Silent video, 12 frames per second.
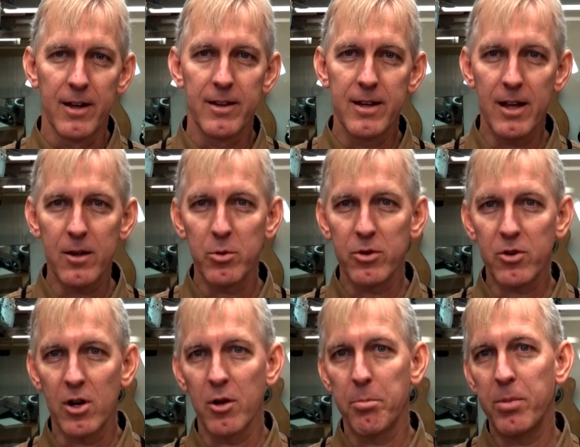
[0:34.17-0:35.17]
The other one is
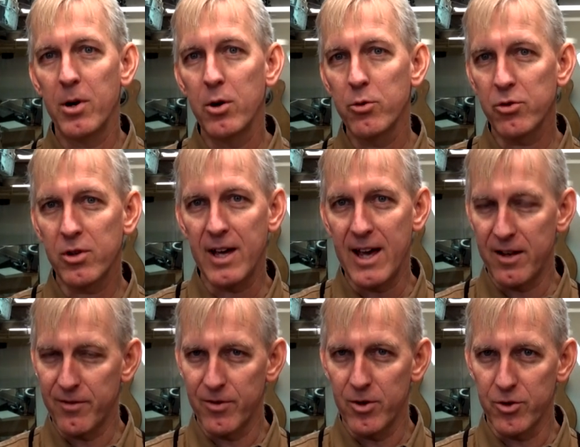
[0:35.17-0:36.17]
called a
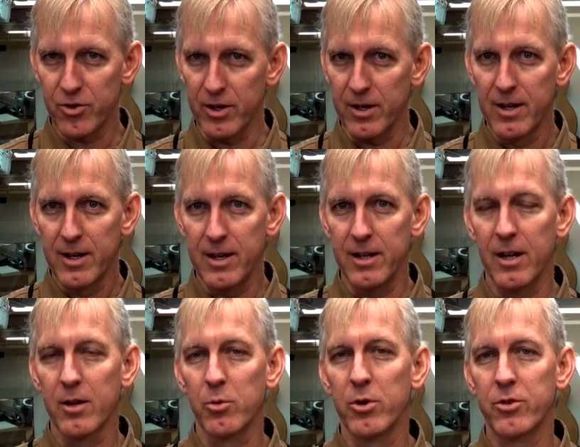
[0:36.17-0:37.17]
post-cat version. In
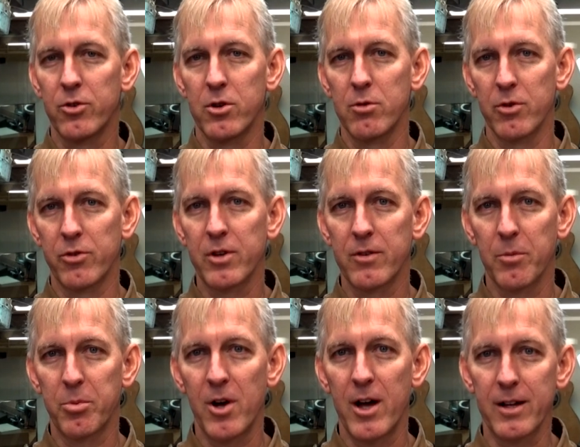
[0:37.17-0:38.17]
other words, you receive the
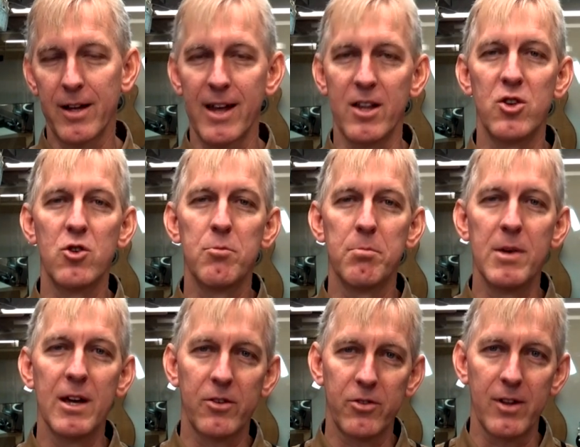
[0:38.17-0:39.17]
product and you
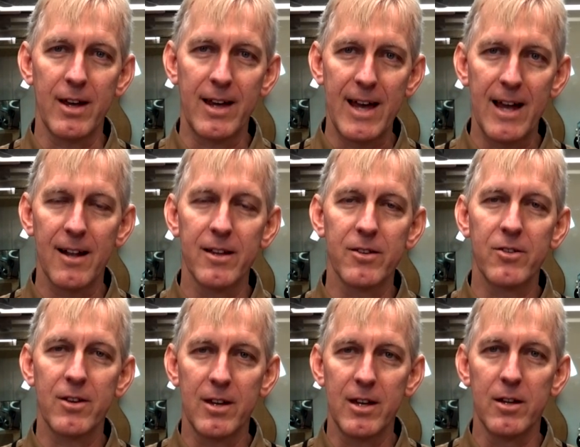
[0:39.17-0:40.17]
mix the catalyst
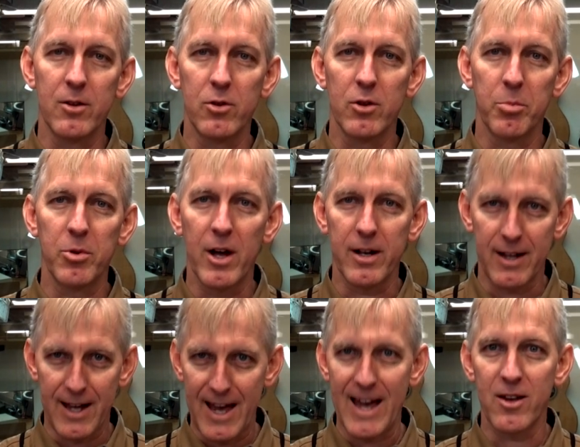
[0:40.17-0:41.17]
into the
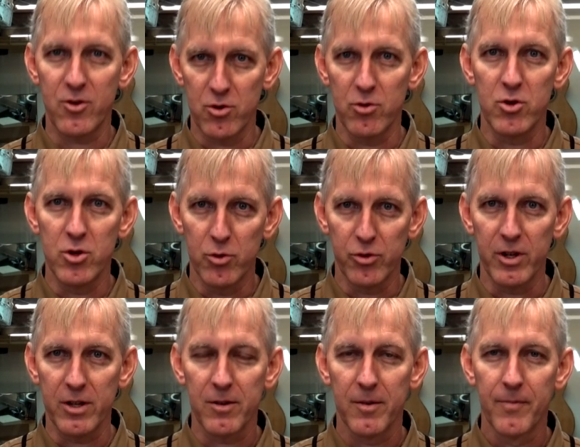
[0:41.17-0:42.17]
product as you use
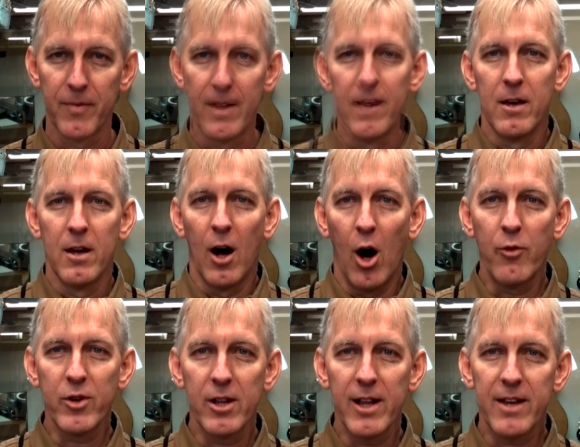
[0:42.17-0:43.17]
it.
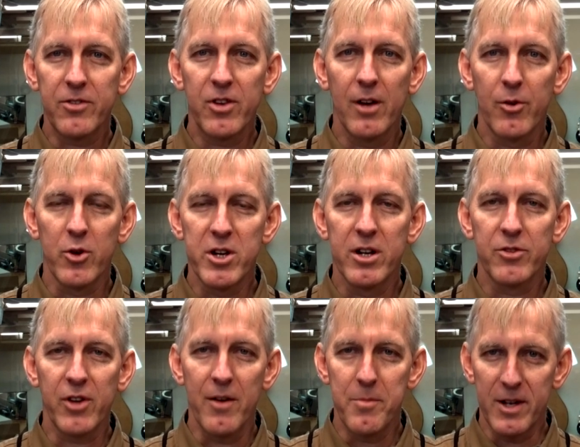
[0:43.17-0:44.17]
Over the last several
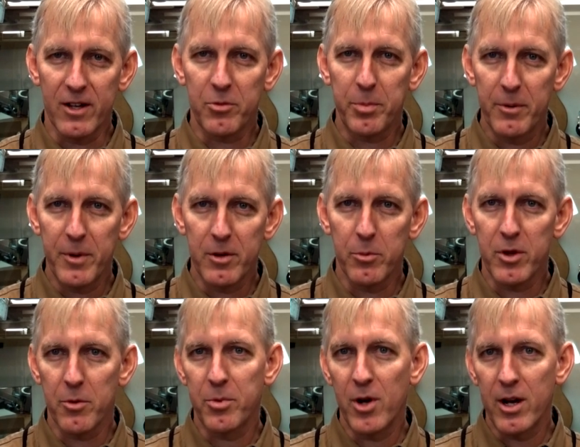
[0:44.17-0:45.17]
years, I've been experimenting
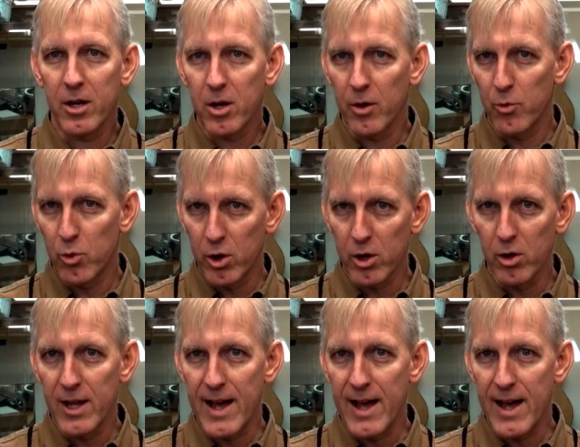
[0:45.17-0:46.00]
with a product called Royal